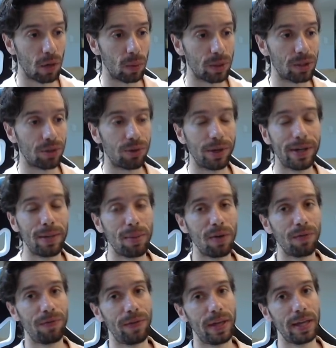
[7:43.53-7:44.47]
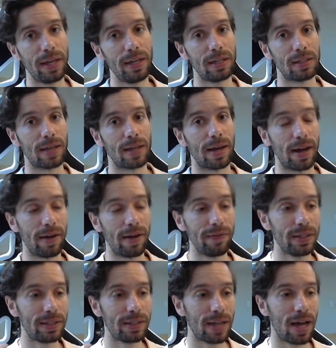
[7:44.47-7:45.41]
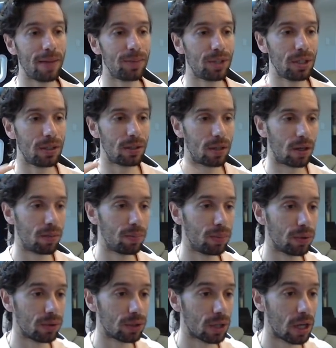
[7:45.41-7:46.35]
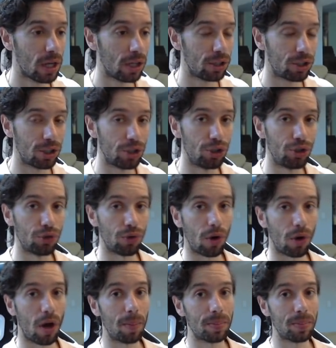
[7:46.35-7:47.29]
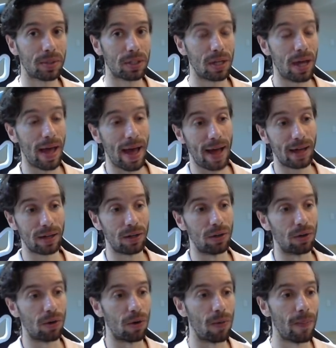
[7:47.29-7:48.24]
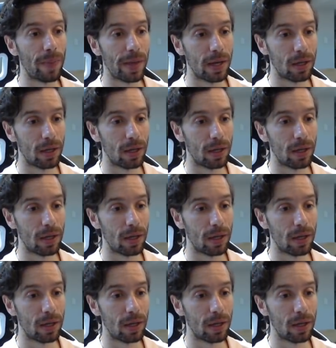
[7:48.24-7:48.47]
What's great about Bane is that every time she tumbles, she drops aggro.